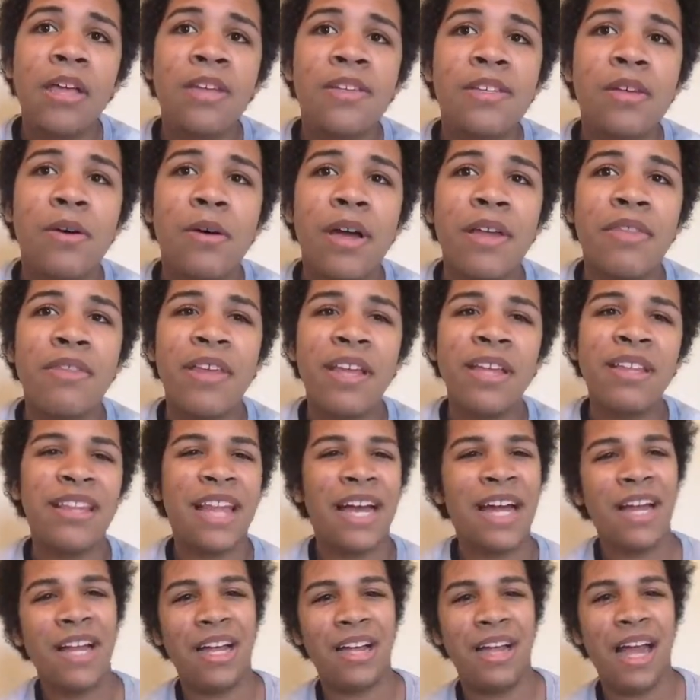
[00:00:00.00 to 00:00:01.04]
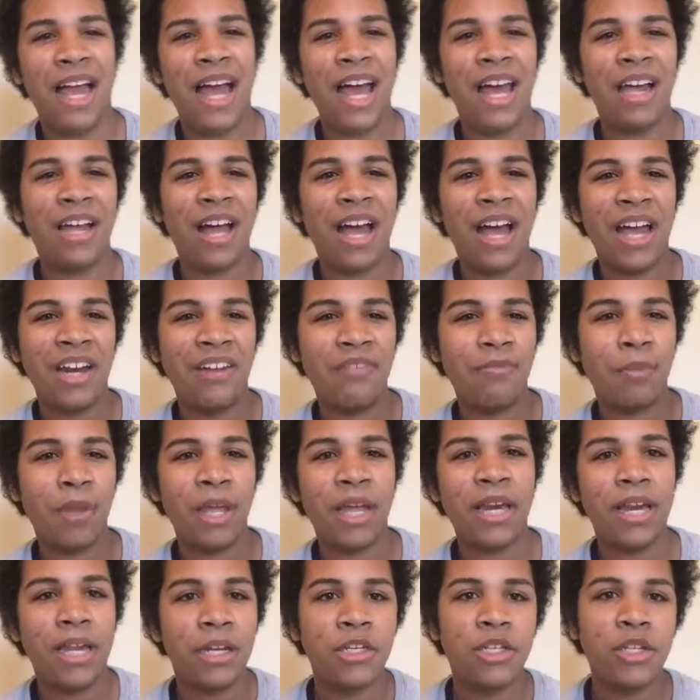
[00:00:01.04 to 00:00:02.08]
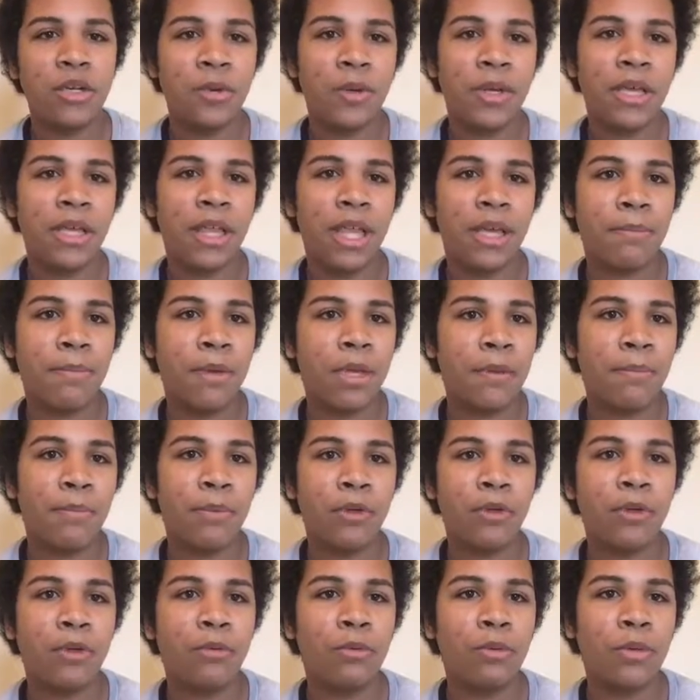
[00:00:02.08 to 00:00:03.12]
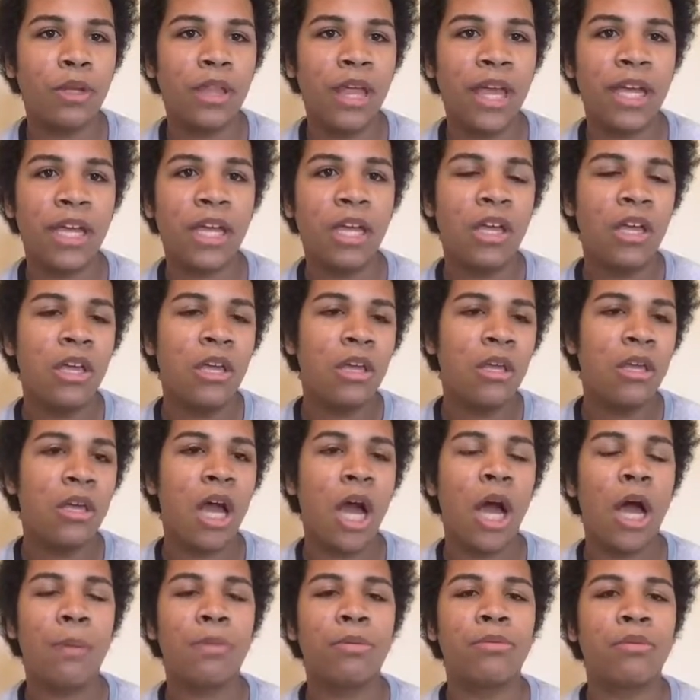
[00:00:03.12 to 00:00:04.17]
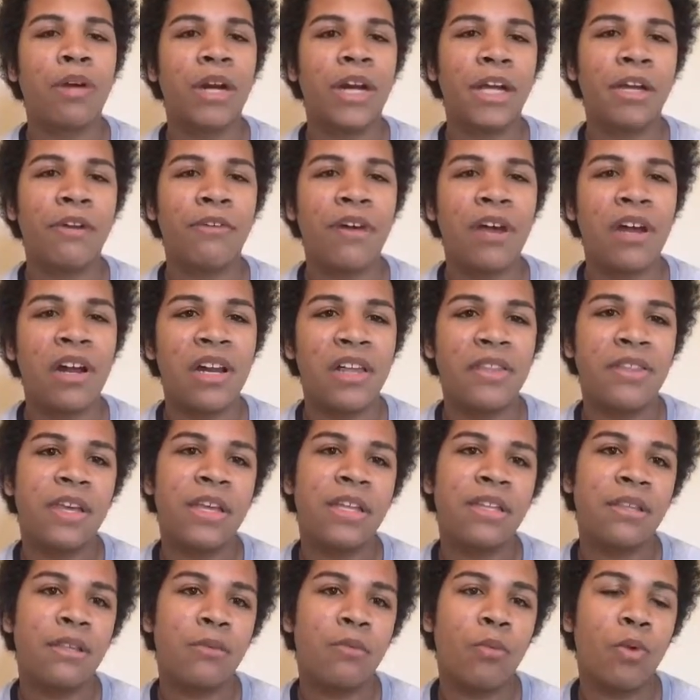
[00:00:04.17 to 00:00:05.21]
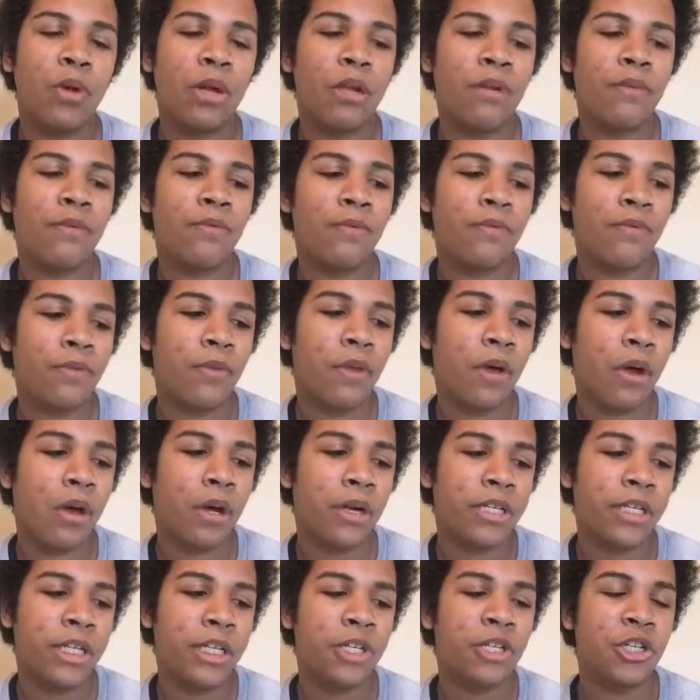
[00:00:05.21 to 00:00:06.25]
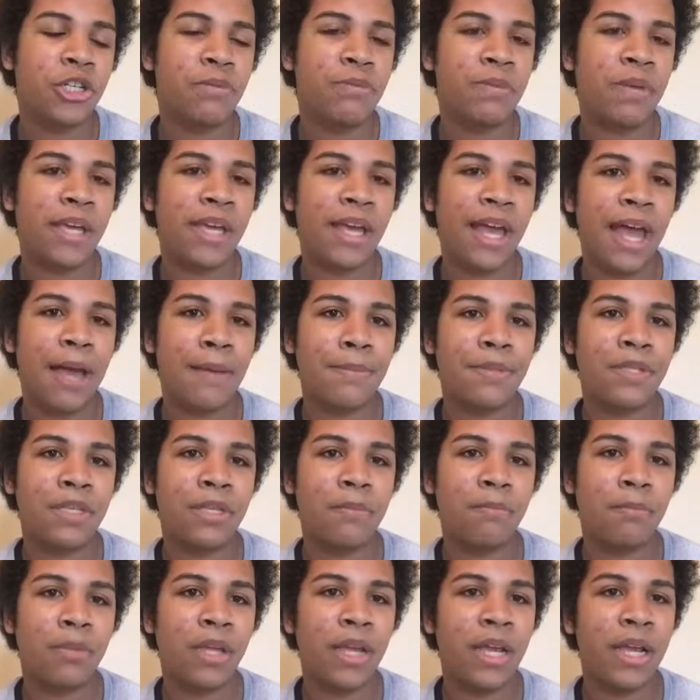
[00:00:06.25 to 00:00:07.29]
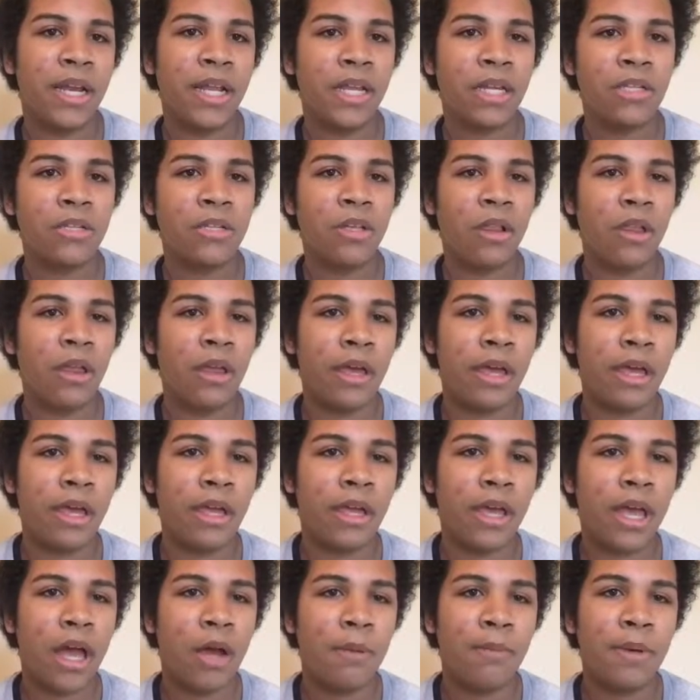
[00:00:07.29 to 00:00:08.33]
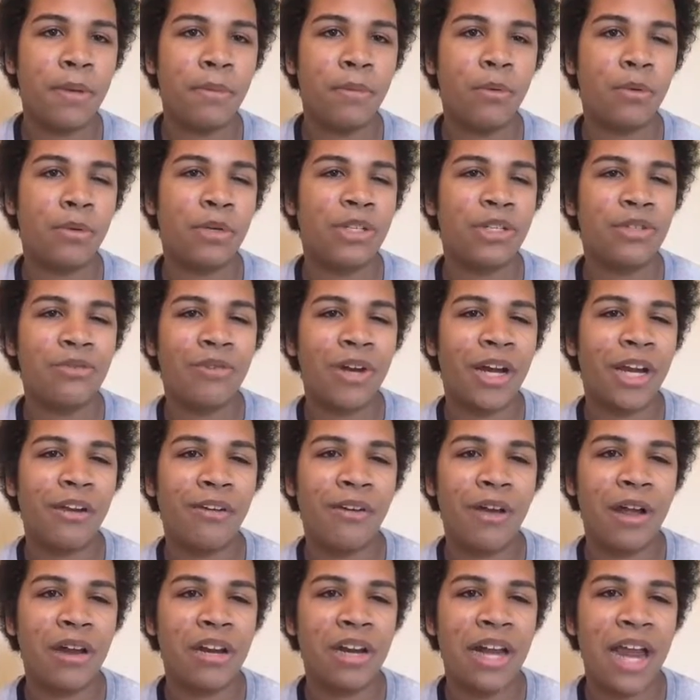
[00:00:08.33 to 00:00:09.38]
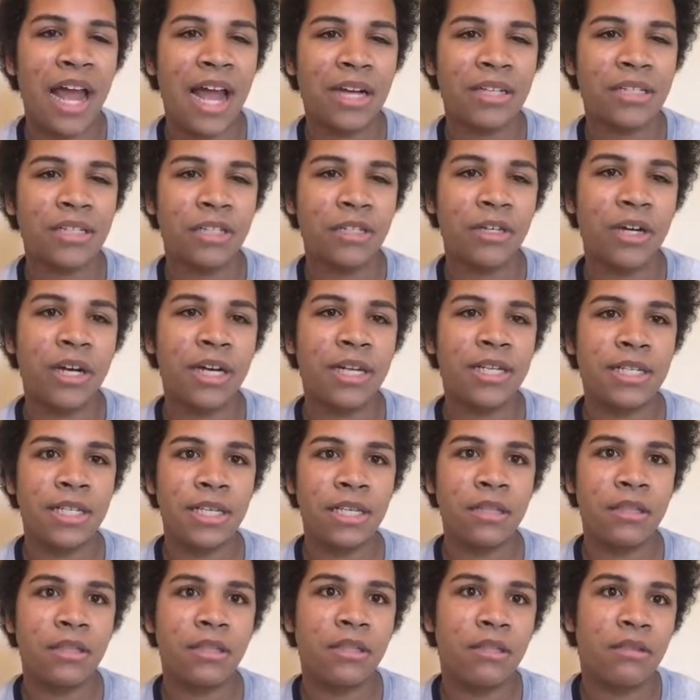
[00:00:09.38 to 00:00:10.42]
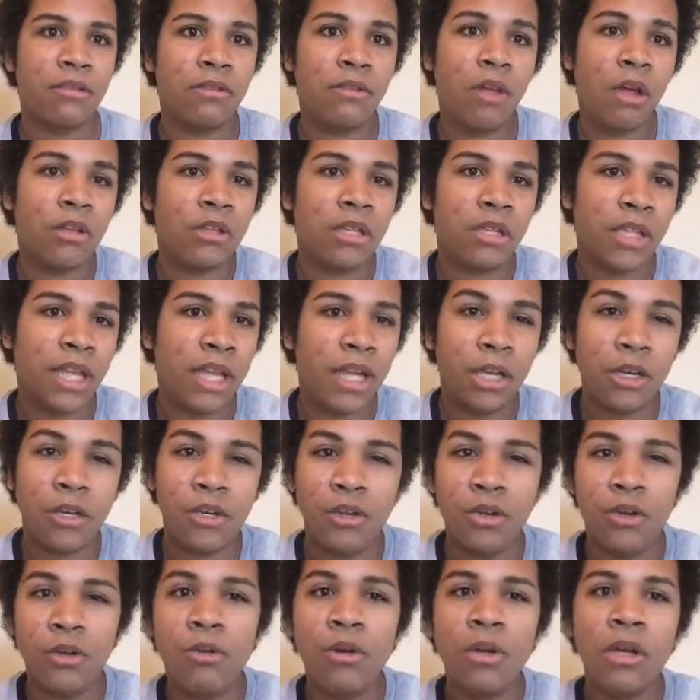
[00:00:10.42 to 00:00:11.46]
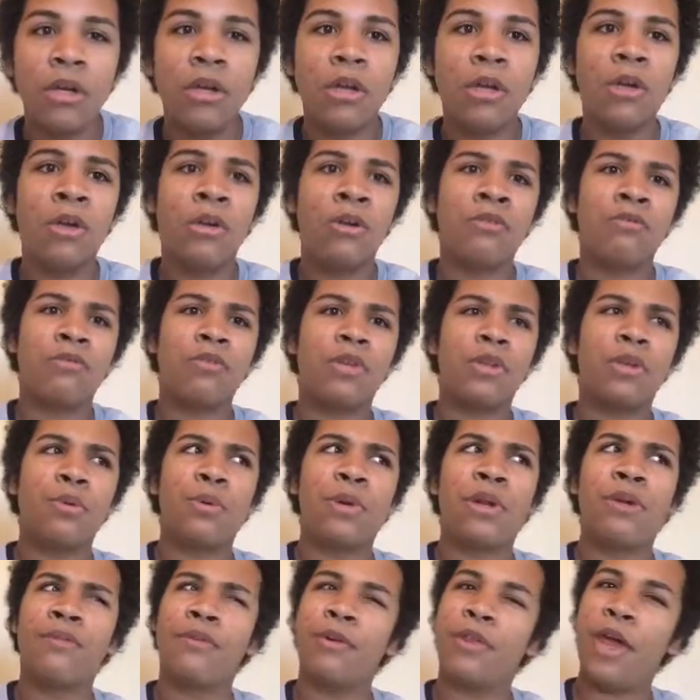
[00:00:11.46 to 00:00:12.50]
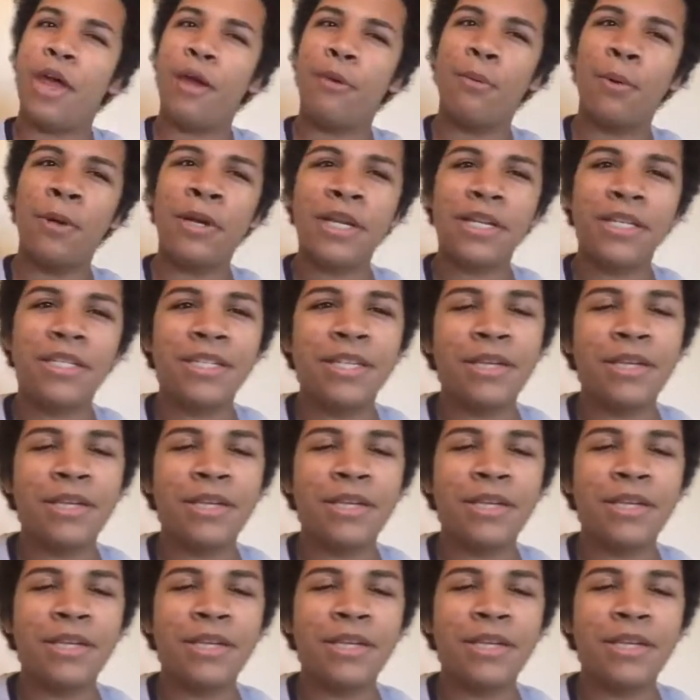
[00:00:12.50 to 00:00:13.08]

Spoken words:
So I think that had kind of played into it. Like people were like up running around. I think one of our teachers being absent played into like how people were just running around and acting crazy and thought that they could do really whatever they wanted